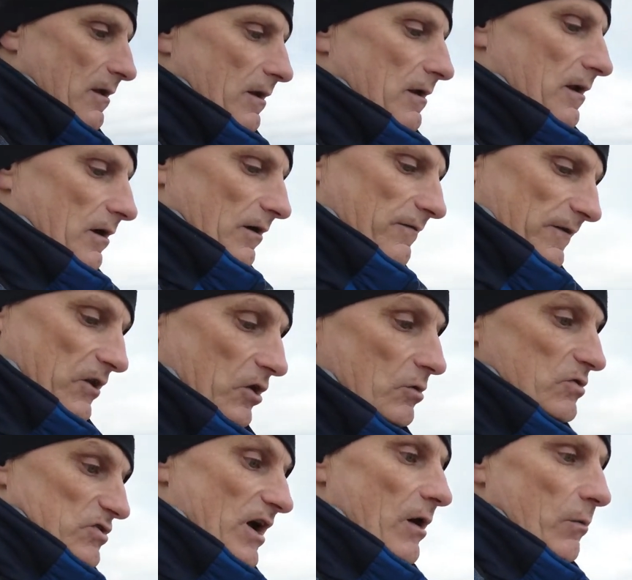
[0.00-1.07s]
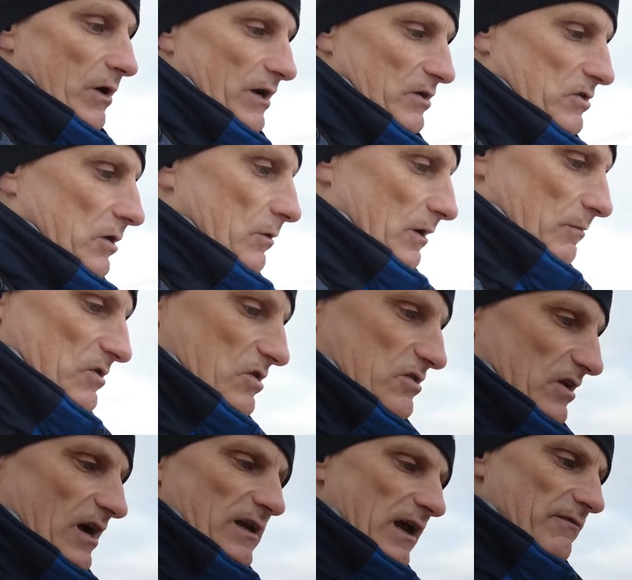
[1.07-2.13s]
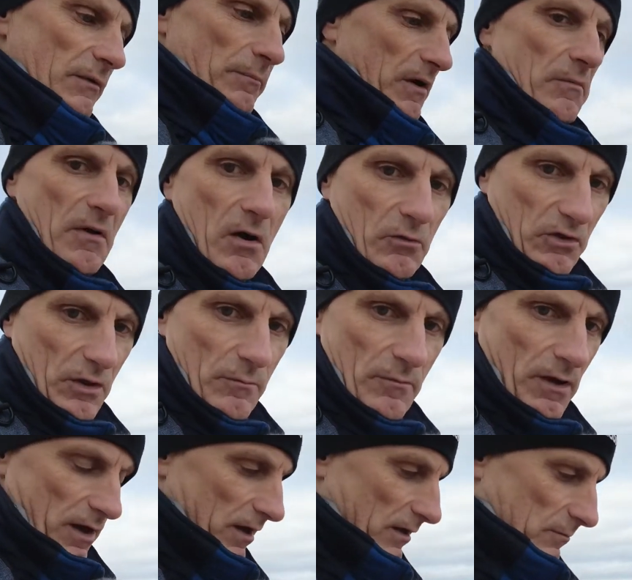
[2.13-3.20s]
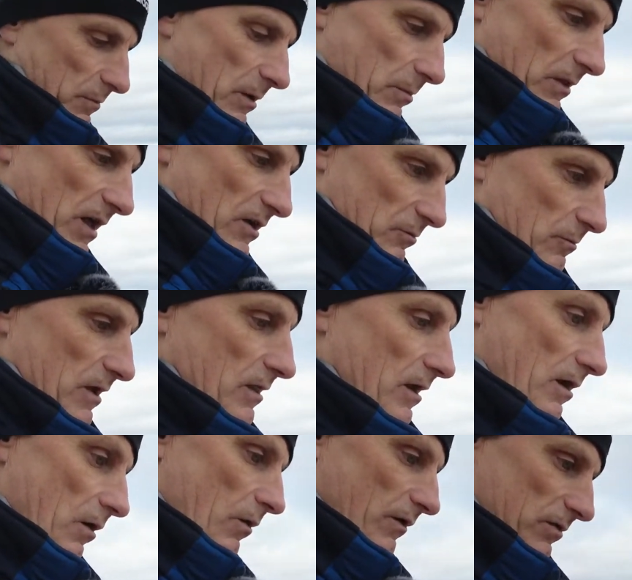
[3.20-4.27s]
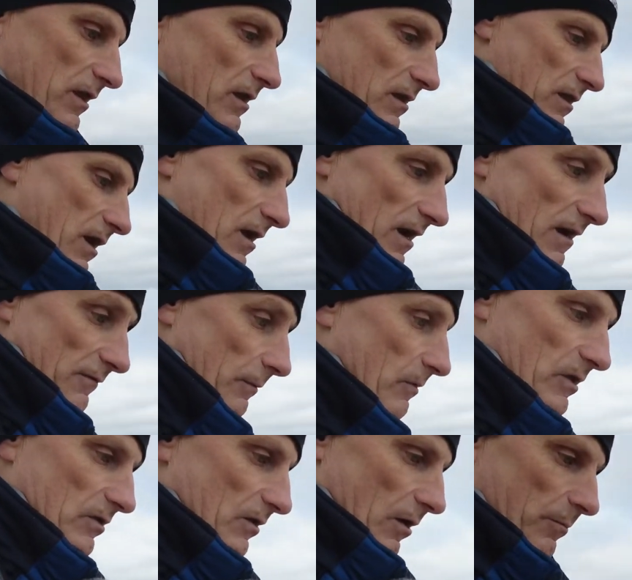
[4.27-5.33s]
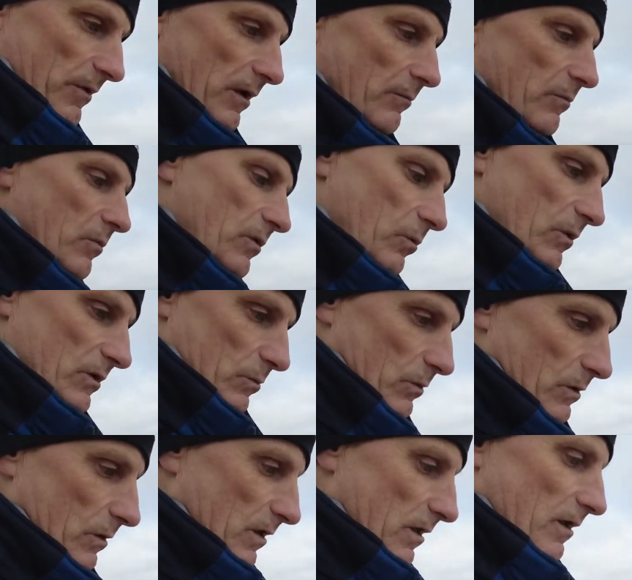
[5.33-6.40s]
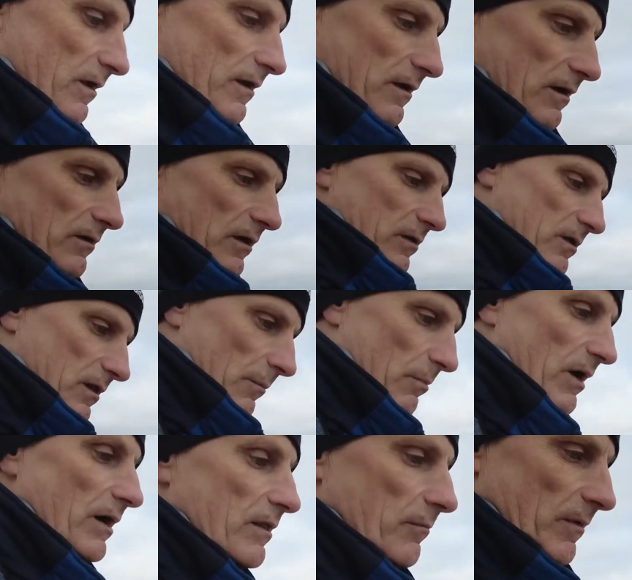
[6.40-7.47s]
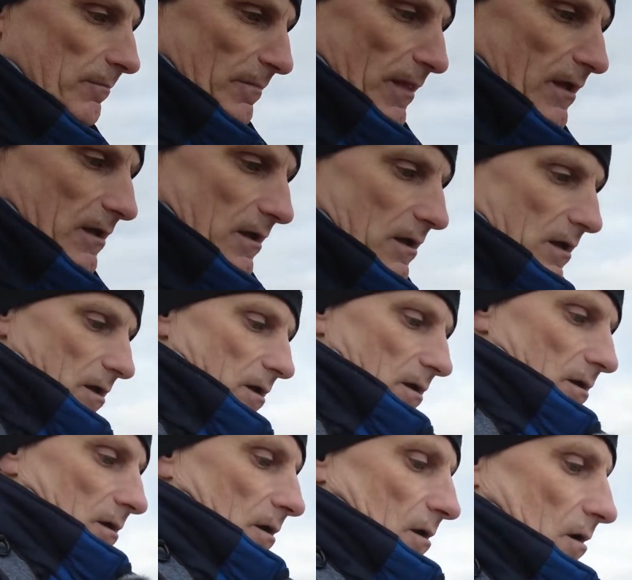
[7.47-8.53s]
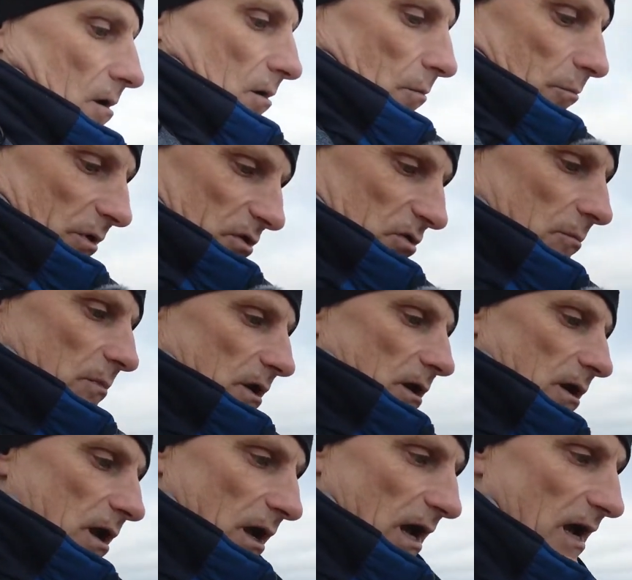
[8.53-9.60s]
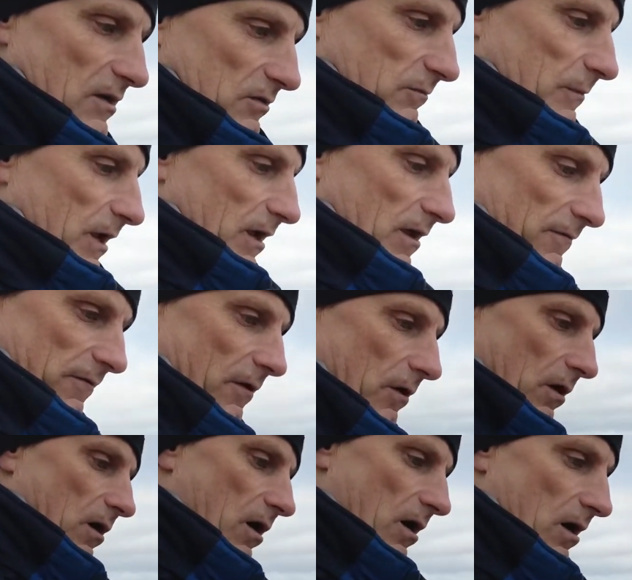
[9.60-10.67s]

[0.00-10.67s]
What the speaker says: You know, if you do sell one or two images, I never promote them. If people ask me, they know they can have them. There's no problem. We you know, they buy them. But somebody asked me for,